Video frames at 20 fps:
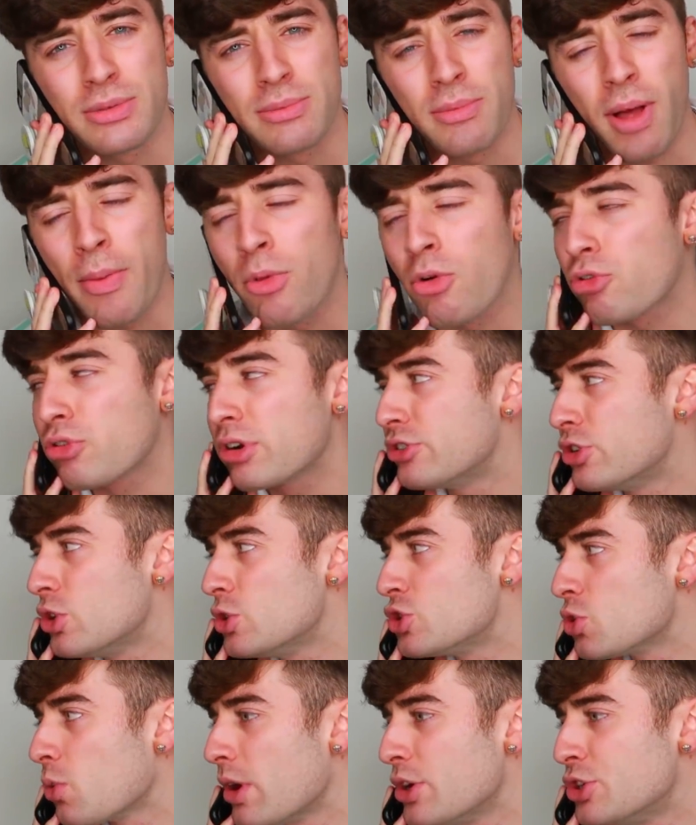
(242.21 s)
I'm not really
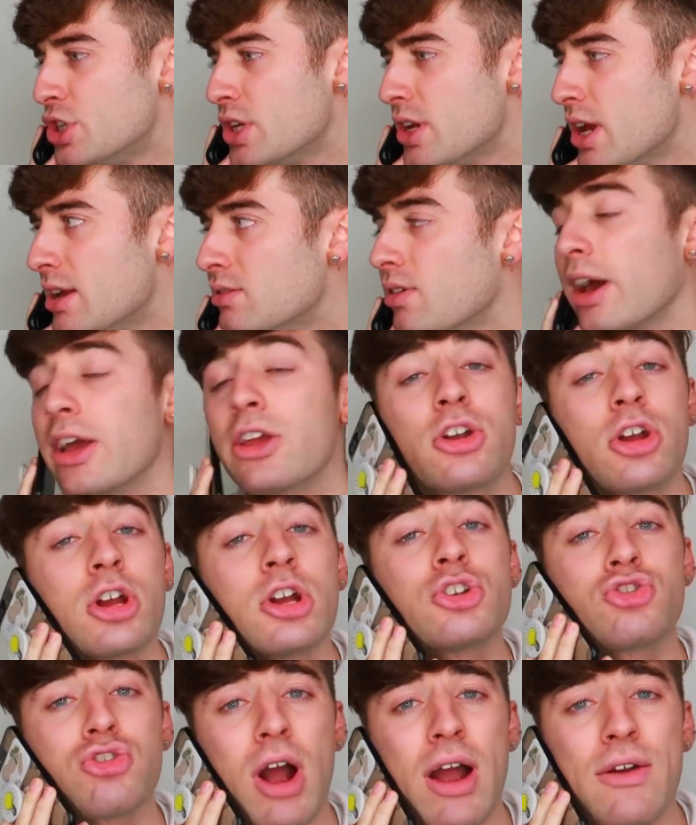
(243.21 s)
too sure where she is. I
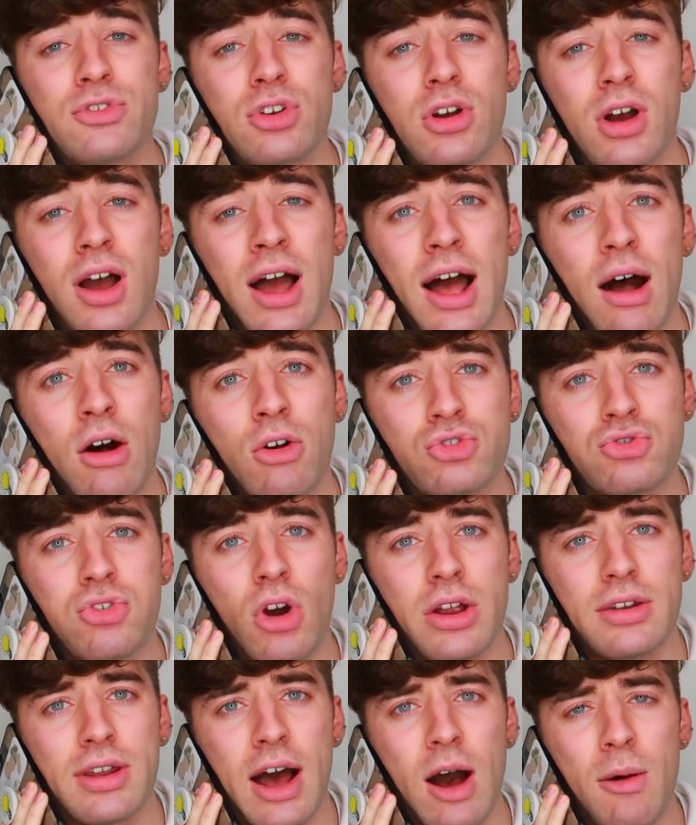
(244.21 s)
could drive to her house
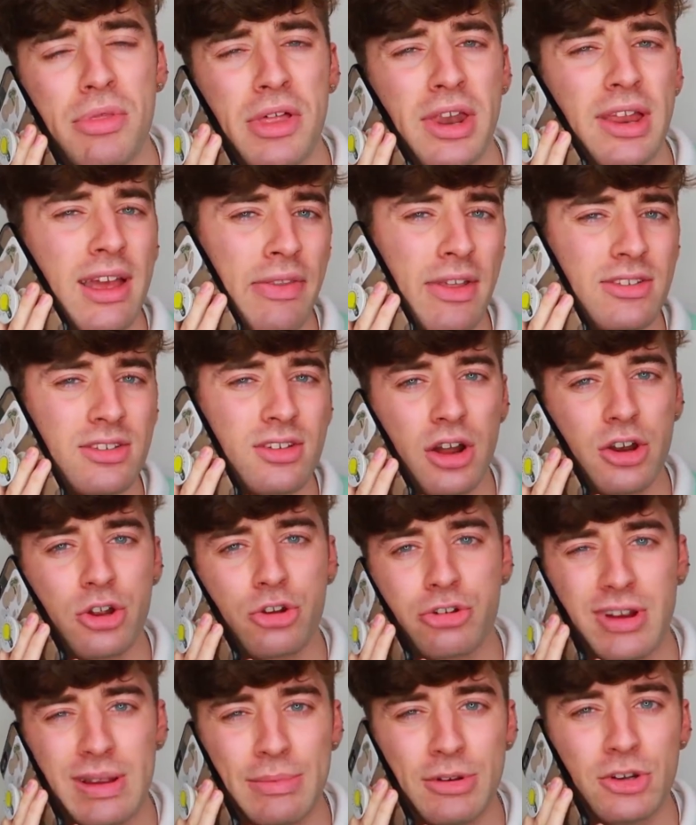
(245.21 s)
right now, but then again, that's kind
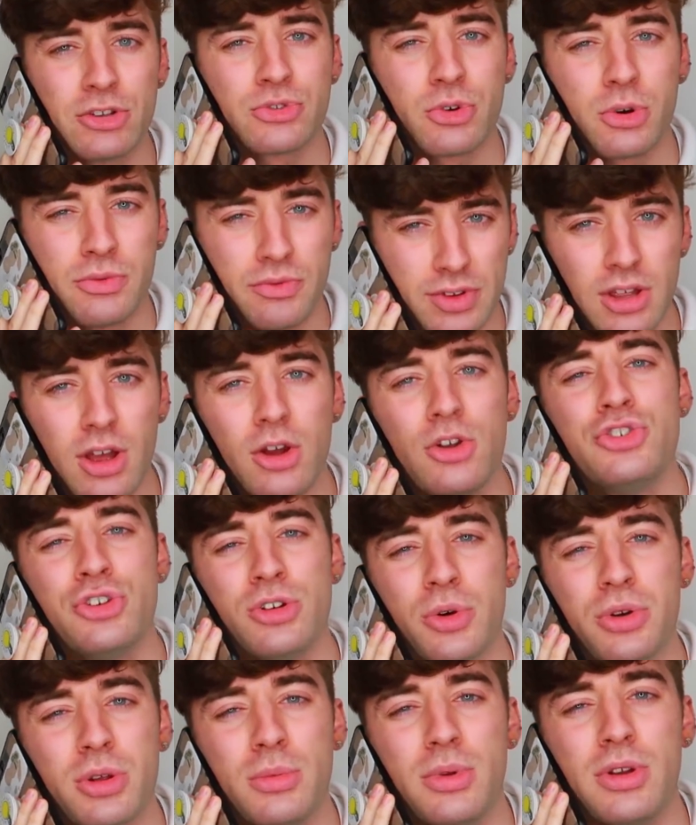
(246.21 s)
of creepy just for a video. Do you
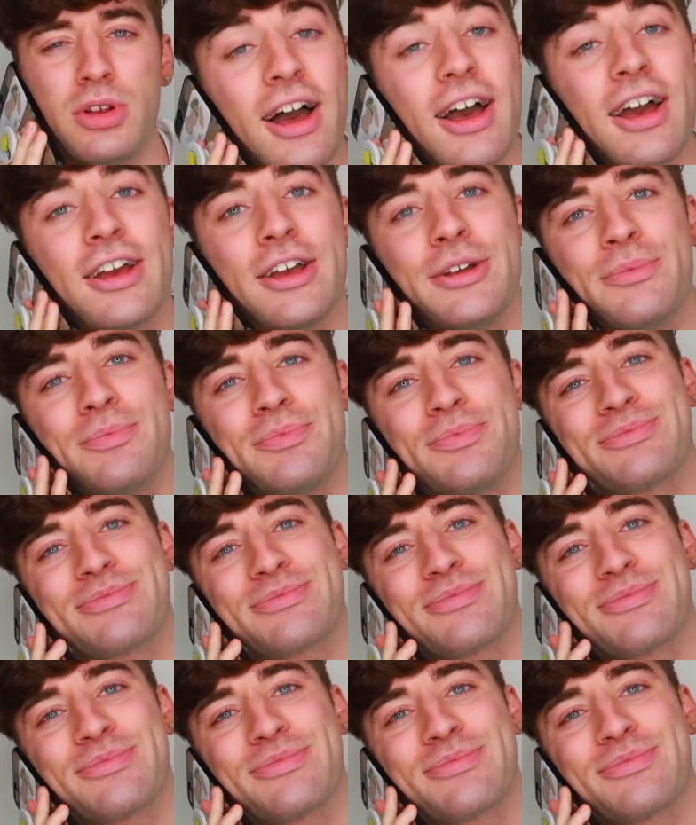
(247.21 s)
know what I mean? Hey!